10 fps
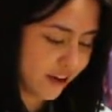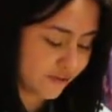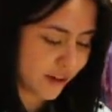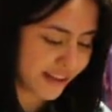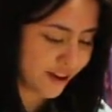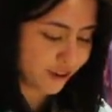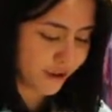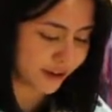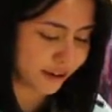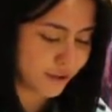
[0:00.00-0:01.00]
of what they are
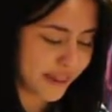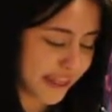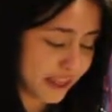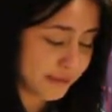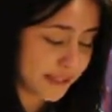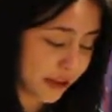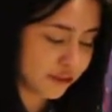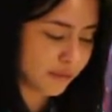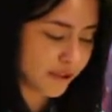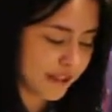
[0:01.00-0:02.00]
wearing when they
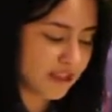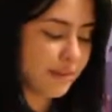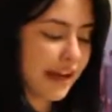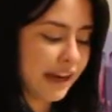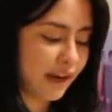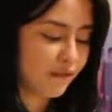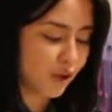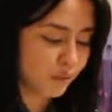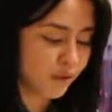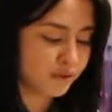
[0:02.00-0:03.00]
themselves participate in a
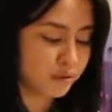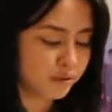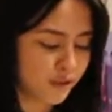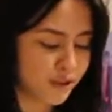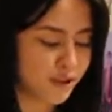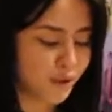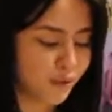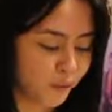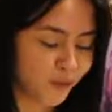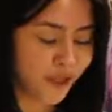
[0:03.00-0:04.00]
form of reverse
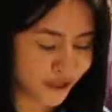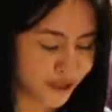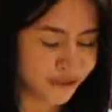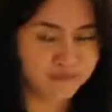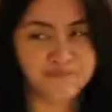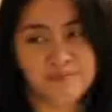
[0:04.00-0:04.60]
appropriation.